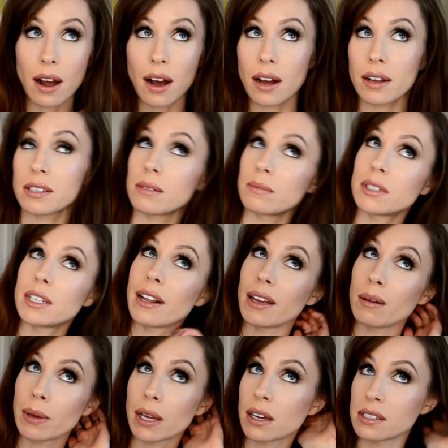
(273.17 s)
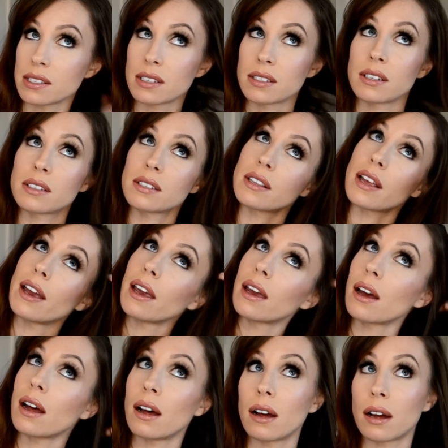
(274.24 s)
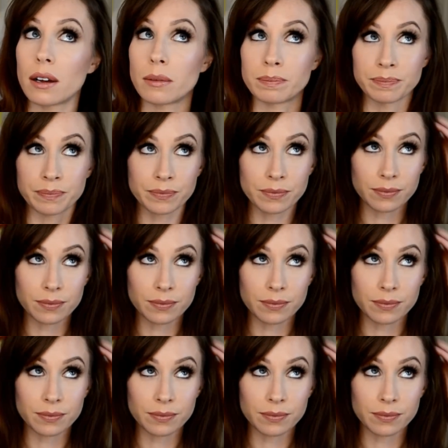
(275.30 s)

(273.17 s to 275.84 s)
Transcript: awesome today because this is like um,